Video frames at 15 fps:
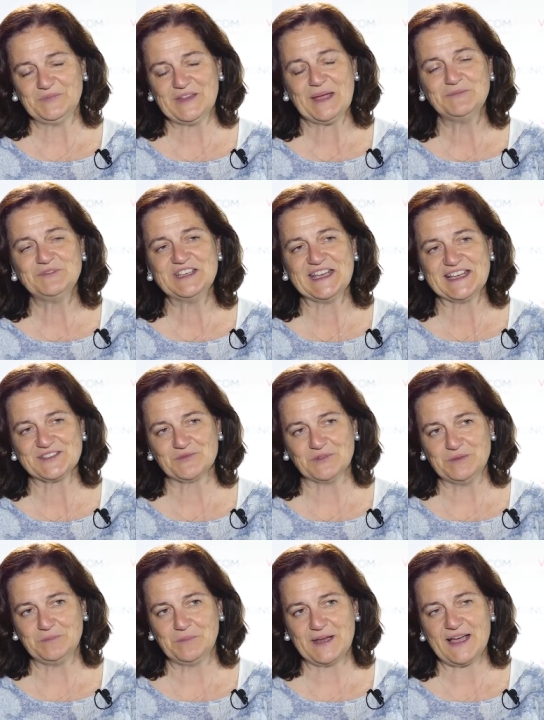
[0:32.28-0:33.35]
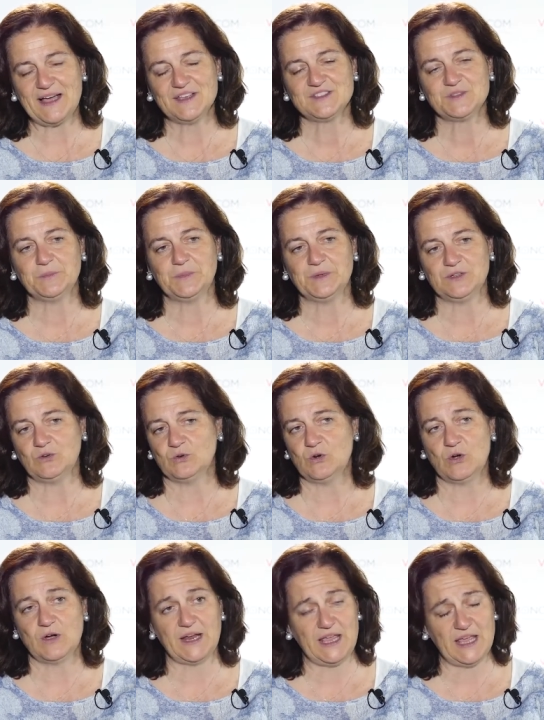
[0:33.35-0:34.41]
MDS with BLASP
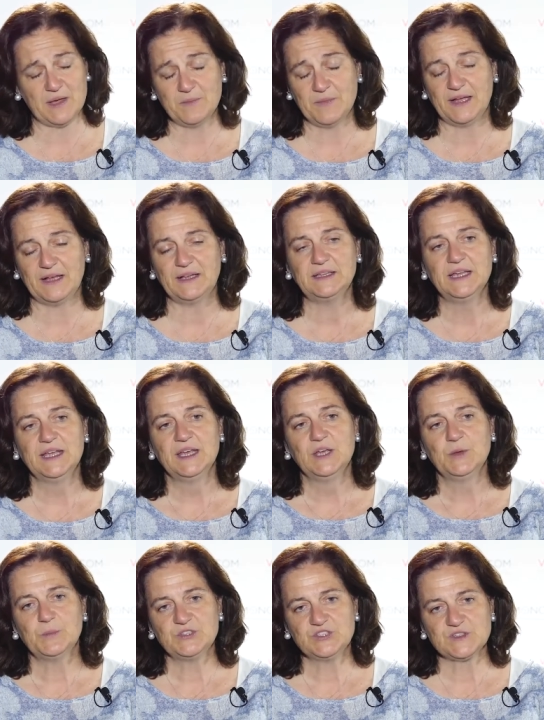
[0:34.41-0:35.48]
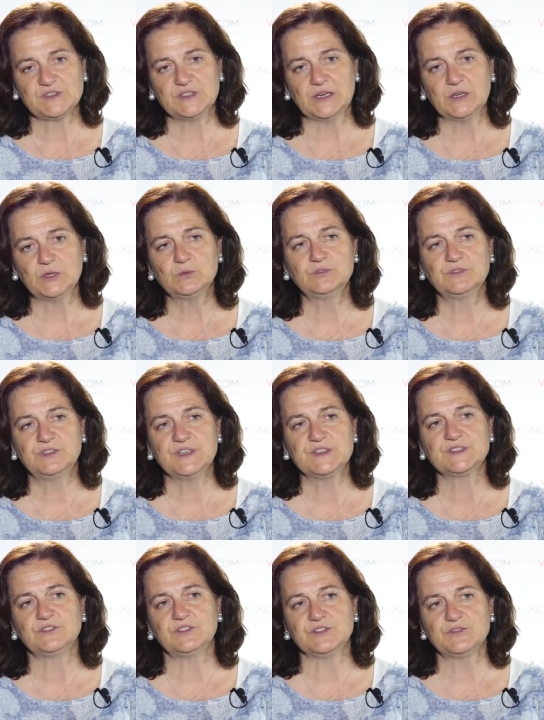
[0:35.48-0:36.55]
or AML, but just the lower
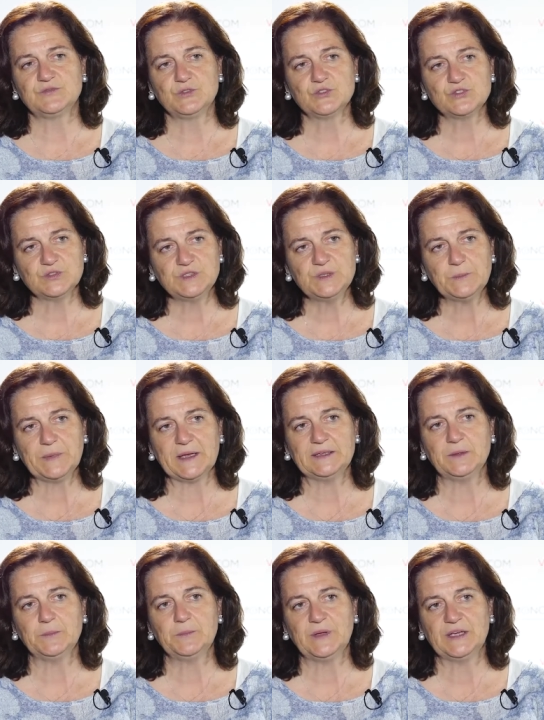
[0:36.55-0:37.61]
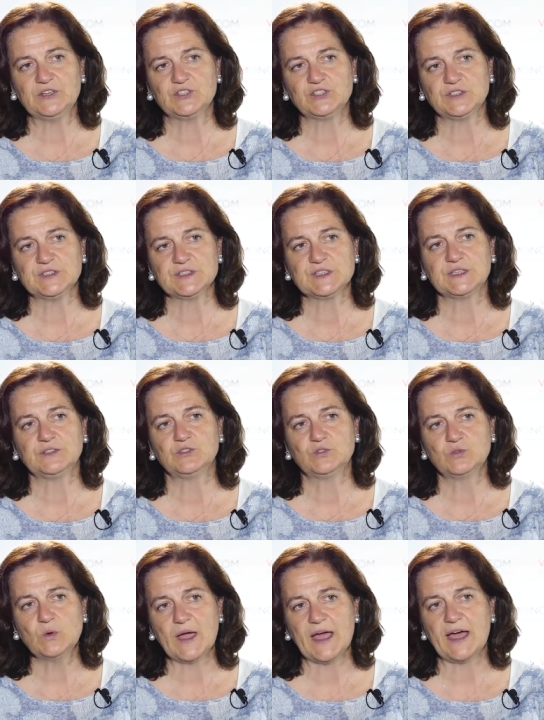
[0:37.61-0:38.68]
risk transfusion-dependent patients
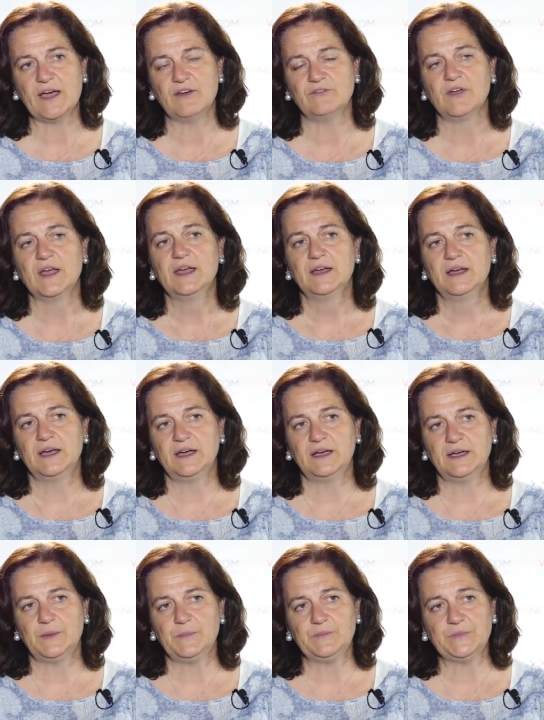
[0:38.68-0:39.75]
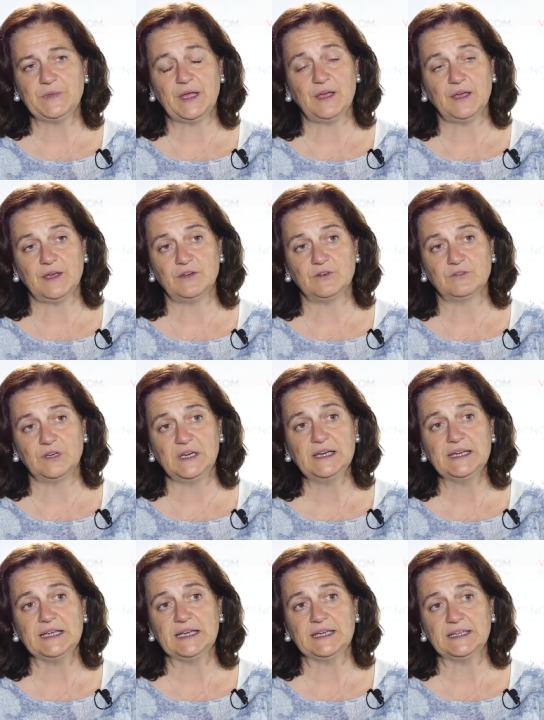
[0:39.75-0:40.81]
do have
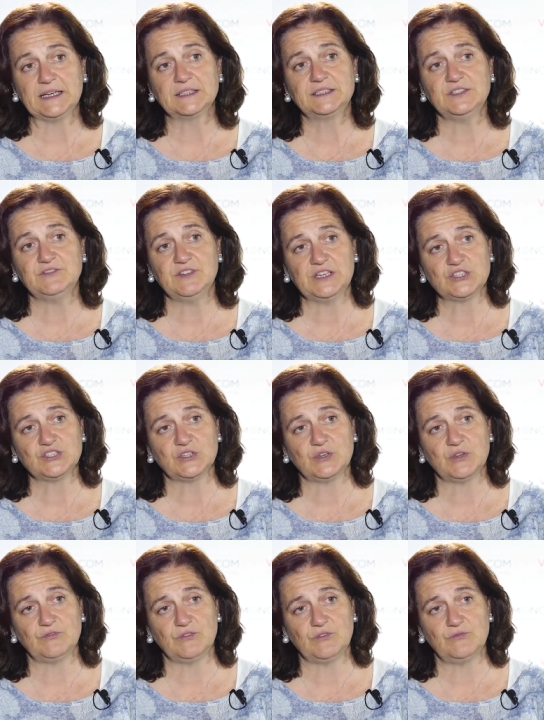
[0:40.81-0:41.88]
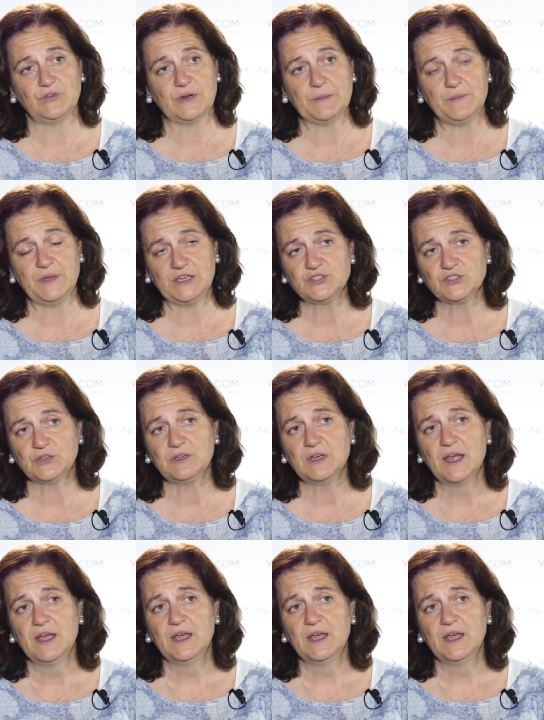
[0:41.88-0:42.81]
really an activation of inflammation.